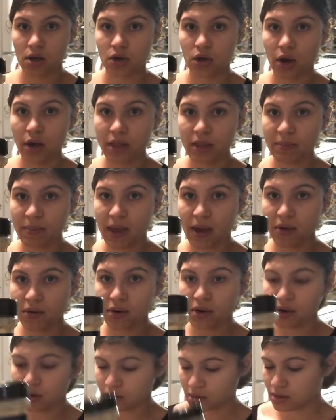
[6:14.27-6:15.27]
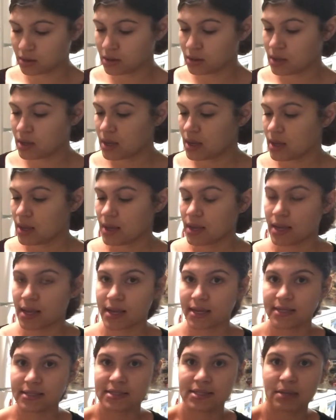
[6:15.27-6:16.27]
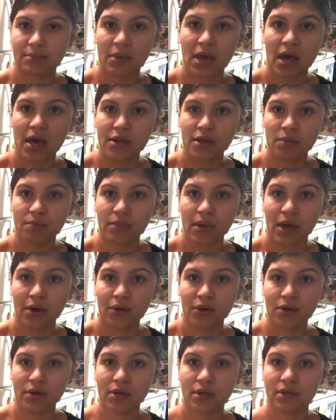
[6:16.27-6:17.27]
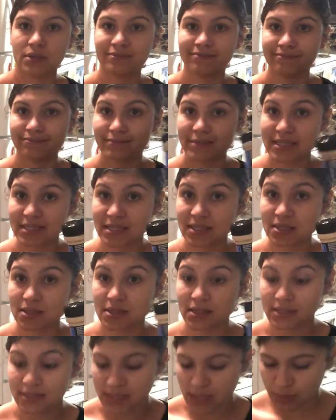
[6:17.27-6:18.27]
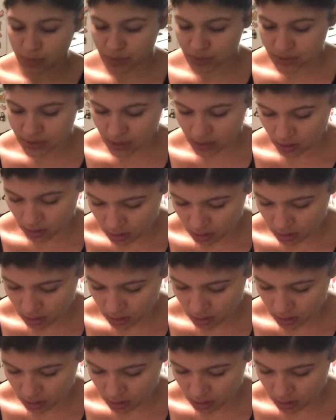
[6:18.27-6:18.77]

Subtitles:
Garlic powder and some onion powder, seasoning staples in